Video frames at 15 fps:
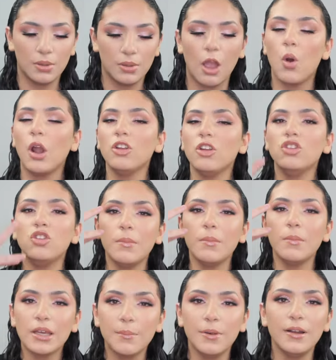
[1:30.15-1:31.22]
I wanted to do the
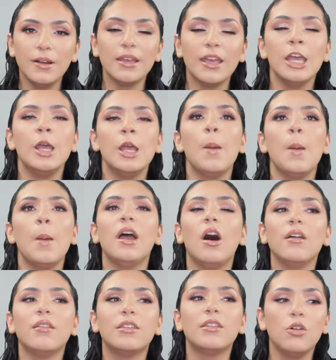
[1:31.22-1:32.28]
makeup look, but I
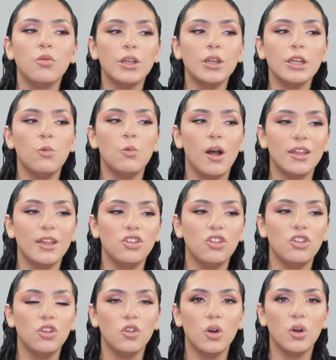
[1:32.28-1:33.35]
also really wanted to
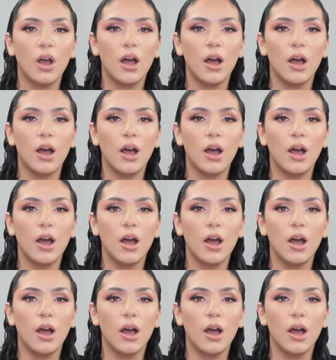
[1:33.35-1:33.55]
do,